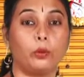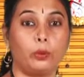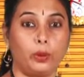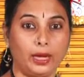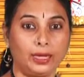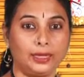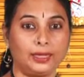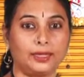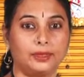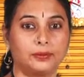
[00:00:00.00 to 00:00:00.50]

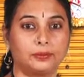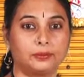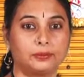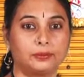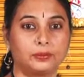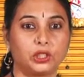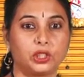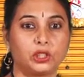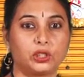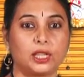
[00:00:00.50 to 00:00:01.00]
Welcome
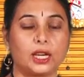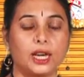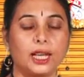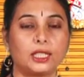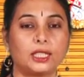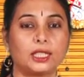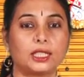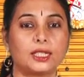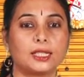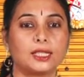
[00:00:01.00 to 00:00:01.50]
to the
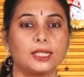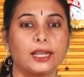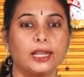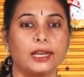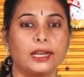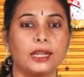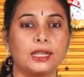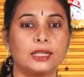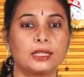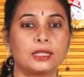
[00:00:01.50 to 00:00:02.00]
lecture
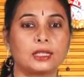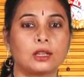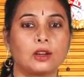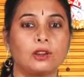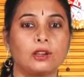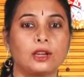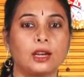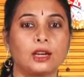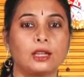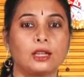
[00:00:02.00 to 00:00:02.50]
series
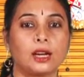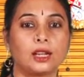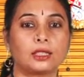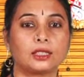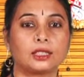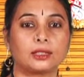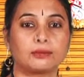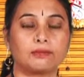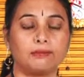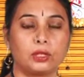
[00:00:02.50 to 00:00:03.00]
on
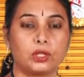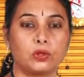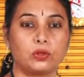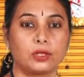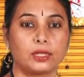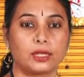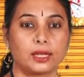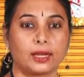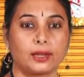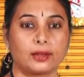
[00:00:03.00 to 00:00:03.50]
Carnatic
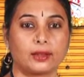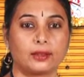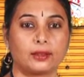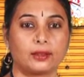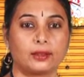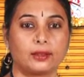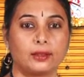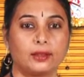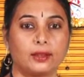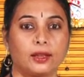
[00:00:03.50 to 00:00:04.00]
music.
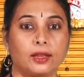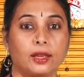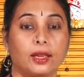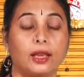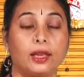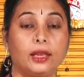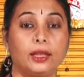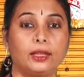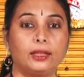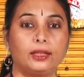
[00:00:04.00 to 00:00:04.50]

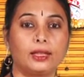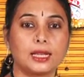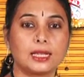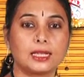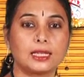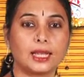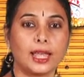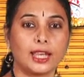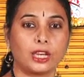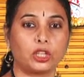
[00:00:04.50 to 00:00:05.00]
In this
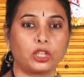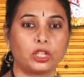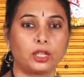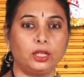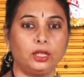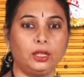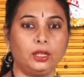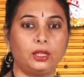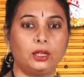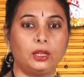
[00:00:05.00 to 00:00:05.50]
session,
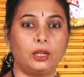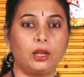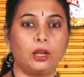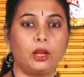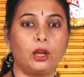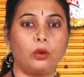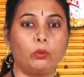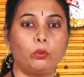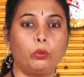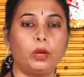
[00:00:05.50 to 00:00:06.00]

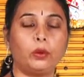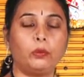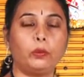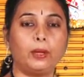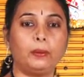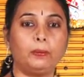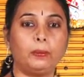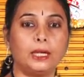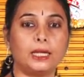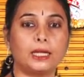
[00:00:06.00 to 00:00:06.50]
we
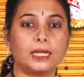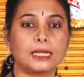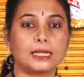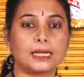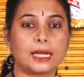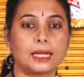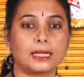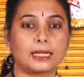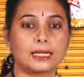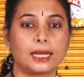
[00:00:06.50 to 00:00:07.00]
will be
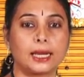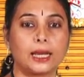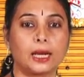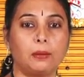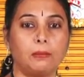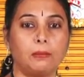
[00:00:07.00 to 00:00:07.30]
discussing